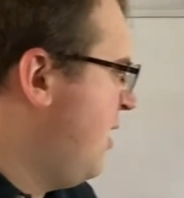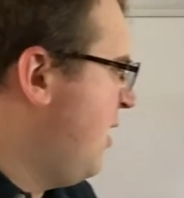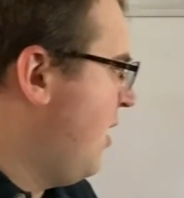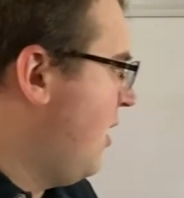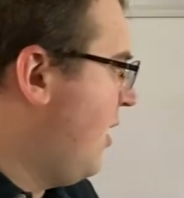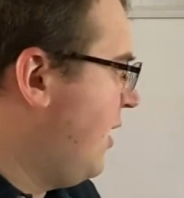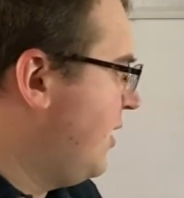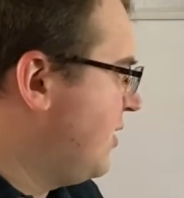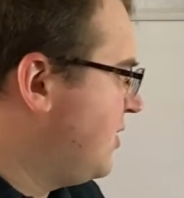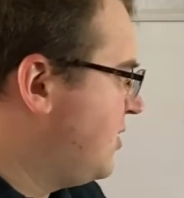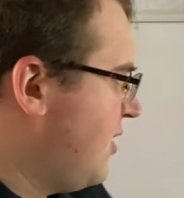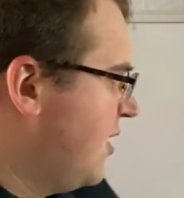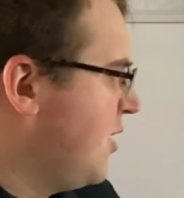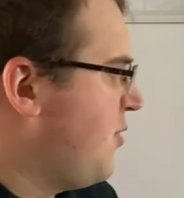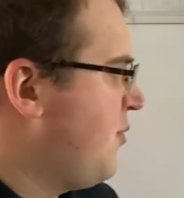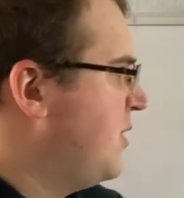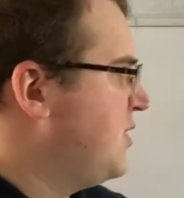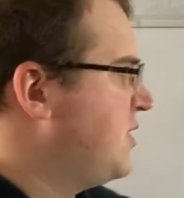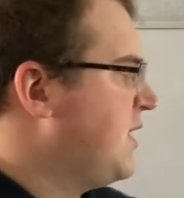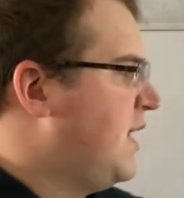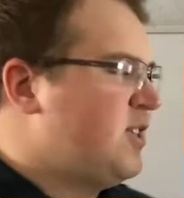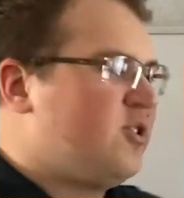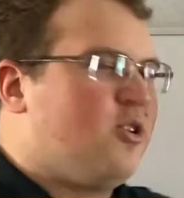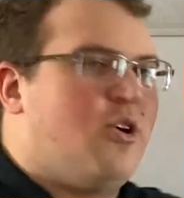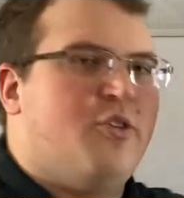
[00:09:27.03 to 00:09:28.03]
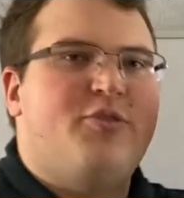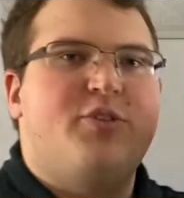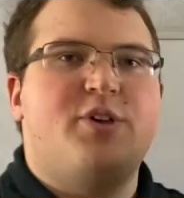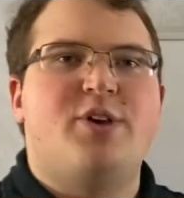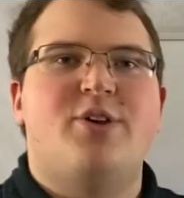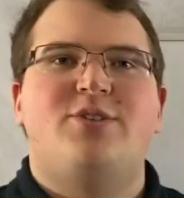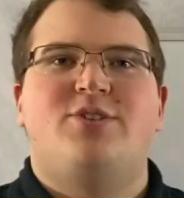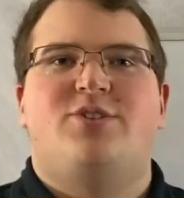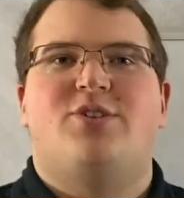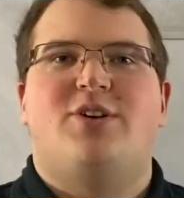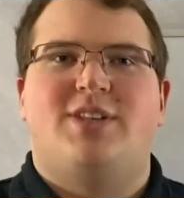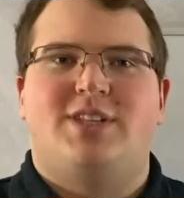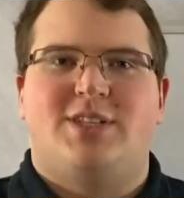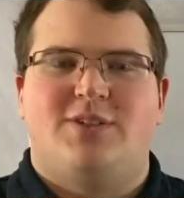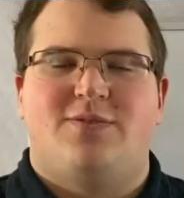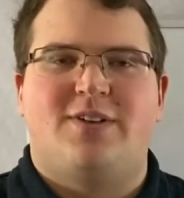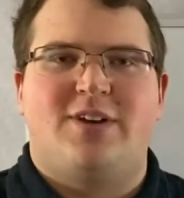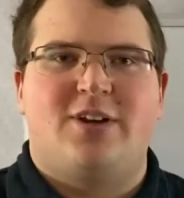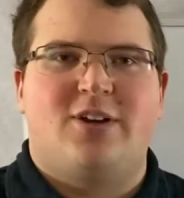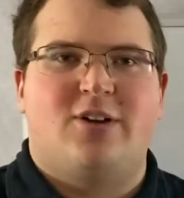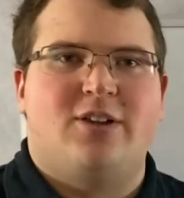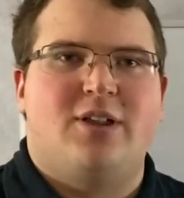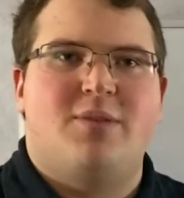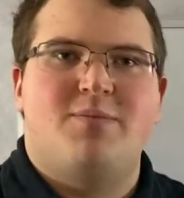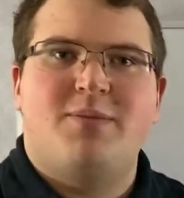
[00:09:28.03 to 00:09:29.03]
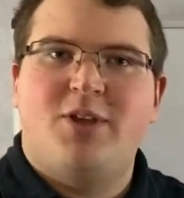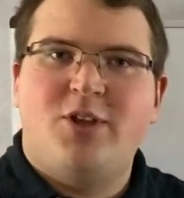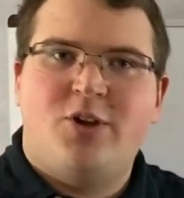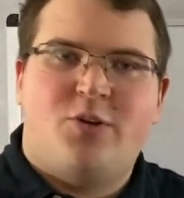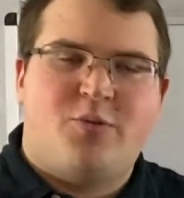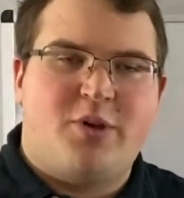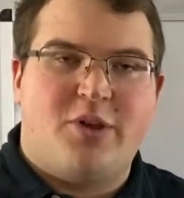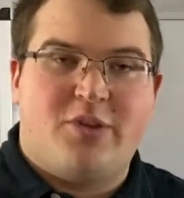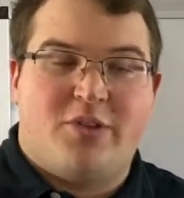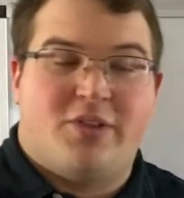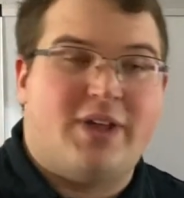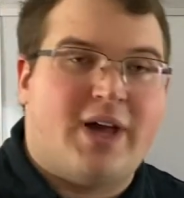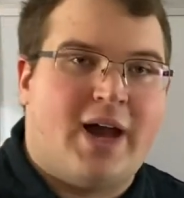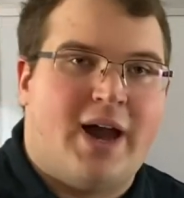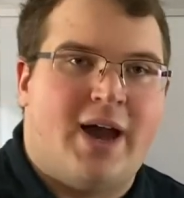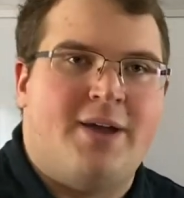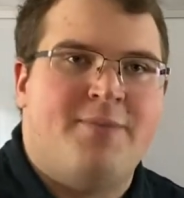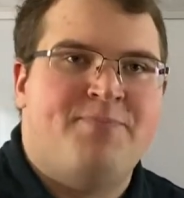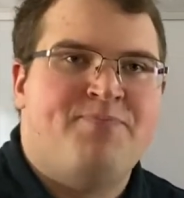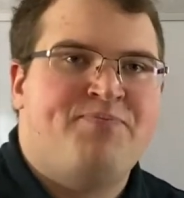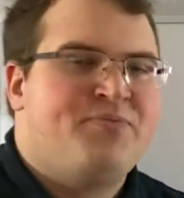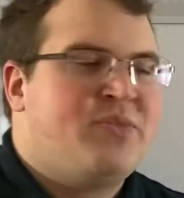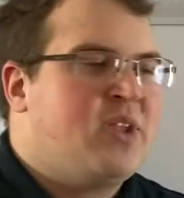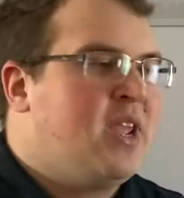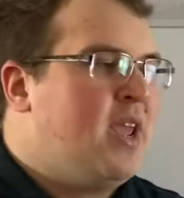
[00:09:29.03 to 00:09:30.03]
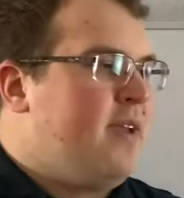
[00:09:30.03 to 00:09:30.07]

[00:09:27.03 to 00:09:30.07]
So anyways, guys, hopefully you enjoyed this video. Let me know what you thought.